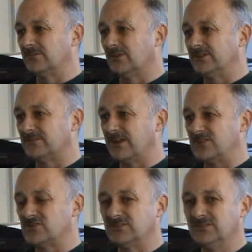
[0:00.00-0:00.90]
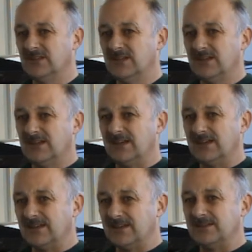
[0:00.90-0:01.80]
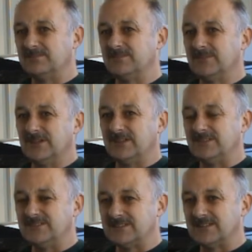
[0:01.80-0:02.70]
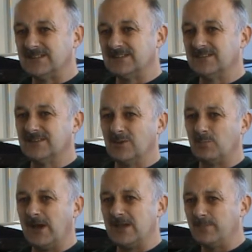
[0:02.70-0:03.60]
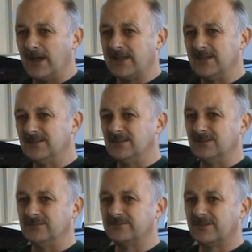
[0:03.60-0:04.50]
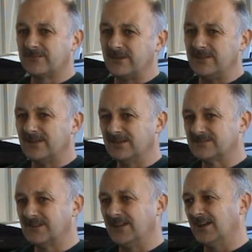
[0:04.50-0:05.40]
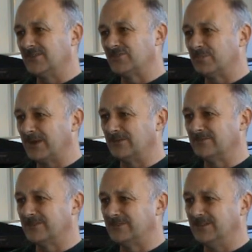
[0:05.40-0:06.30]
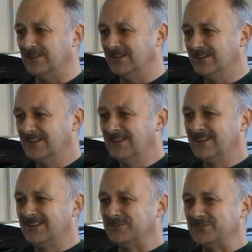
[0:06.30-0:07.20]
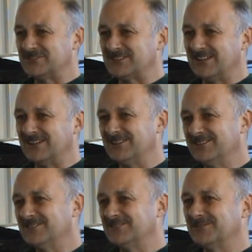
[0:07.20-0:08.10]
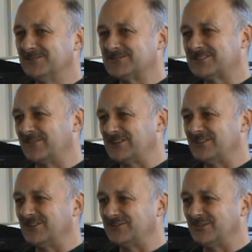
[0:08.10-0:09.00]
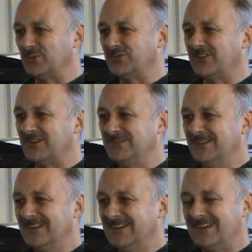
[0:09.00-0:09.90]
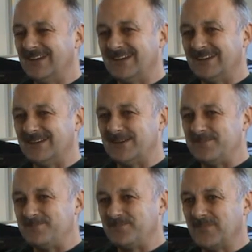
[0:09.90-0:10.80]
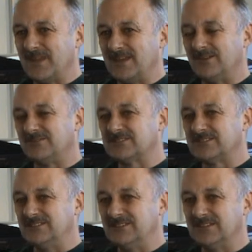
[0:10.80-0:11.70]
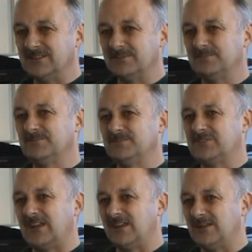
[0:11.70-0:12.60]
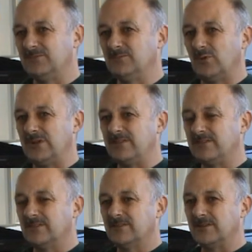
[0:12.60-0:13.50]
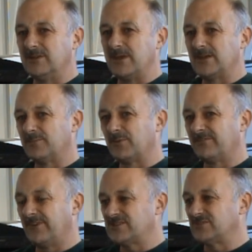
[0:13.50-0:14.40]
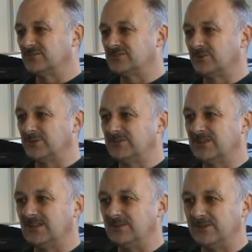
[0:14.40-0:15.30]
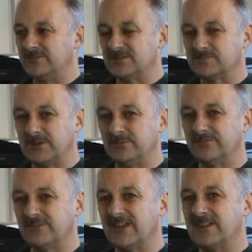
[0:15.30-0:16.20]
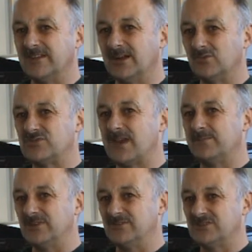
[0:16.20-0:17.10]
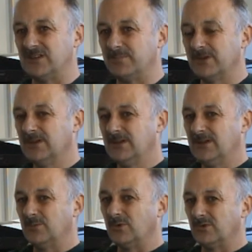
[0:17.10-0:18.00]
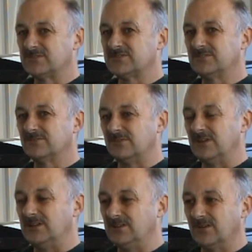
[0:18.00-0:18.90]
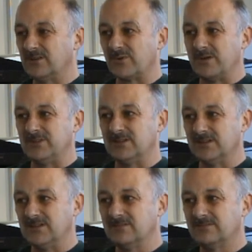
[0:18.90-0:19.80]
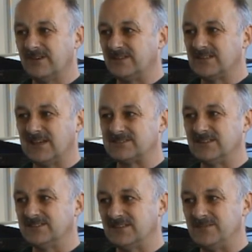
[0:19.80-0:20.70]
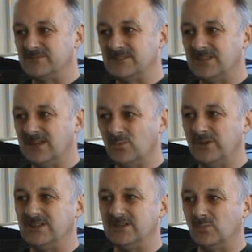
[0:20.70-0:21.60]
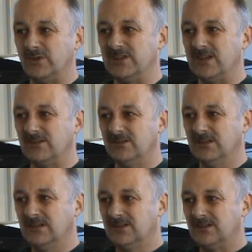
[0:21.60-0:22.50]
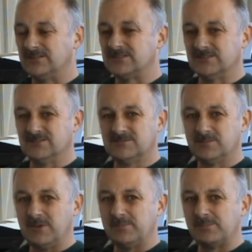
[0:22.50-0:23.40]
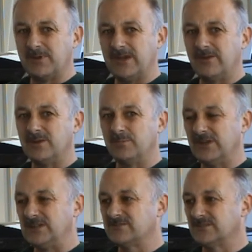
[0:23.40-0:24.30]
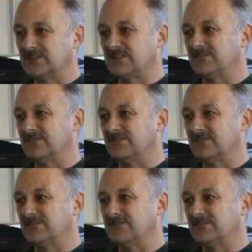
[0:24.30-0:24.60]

the right direction, and the pay packet of £3,800 for the year was something to look forward to, and obviously dealing with the amount of professionals that we were dealing with, because people forget the old Championship was really like the Premier League. Fantastic teams in there week in, week out, and to be preparing a pitch for